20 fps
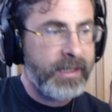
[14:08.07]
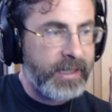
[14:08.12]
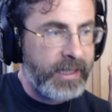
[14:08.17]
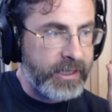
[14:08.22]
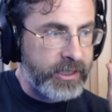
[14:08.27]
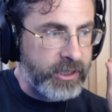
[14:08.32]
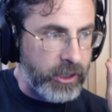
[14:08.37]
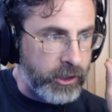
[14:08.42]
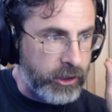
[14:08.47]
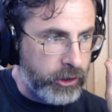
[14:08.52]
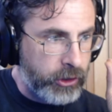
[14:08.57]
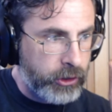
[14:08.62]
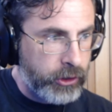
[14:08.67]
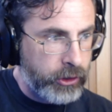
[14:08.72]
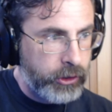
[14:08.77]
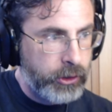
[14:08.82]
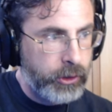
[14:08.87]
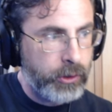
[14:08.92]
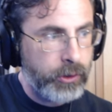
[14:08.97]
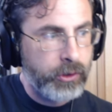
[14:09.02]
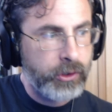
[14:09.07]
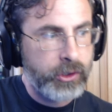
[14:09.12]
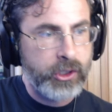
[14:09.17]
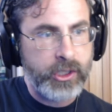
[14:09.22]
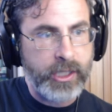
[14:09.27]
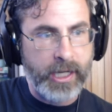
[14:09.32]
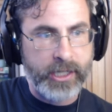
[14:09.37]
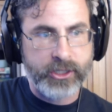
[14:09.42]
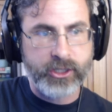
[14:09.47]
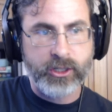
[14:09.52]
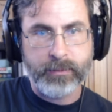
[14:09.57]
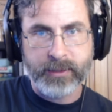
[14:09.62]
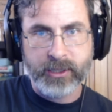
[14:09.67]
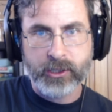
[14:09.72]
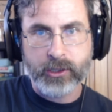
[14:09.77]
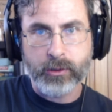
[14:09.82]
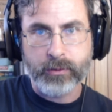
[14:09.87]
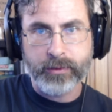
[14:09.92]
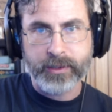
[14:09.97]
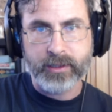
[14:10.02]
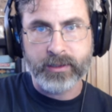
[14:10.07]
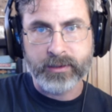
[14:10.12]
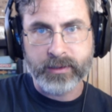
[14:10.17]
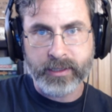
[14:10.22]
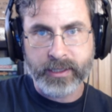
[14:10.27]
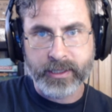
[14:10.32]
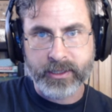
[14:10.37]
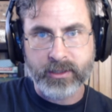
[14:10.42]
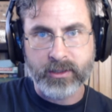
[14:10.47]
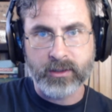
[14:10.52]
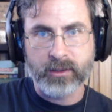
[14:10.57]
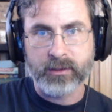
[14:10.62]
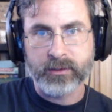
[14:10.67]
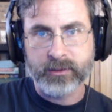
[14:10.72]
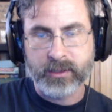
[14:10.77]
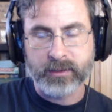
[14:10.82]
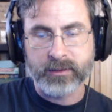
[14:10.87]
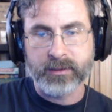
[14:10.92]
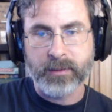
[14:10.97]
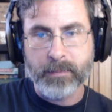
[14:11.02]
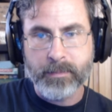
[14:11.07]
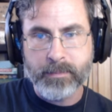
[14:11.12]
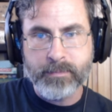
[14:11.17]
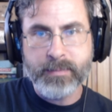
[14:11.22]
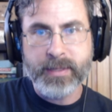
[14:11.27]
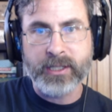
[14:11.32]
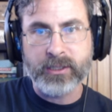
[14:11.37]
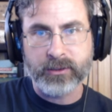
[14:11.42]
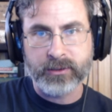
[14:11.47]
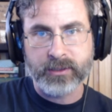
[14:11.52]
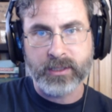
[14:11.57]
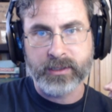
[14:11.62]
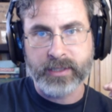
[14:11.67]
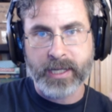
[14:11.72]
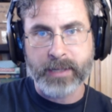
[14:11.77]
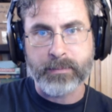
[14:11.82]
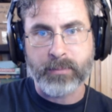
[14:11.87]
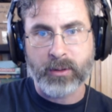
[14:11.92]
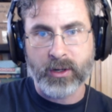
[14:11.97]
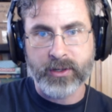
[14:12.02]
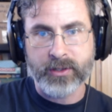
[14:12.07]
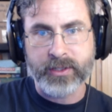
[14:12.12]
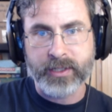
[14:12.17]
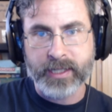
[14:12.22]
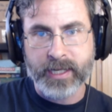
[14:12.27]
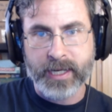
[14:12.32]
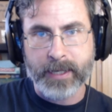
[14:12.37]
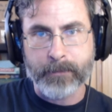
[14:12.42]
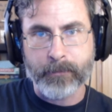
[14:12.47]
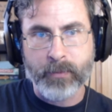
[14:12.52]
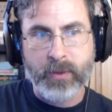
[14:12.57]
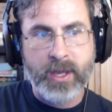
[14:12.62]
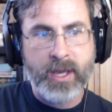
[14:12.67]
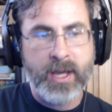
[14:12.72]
it's a huge detriment going into the middle to late part of the game.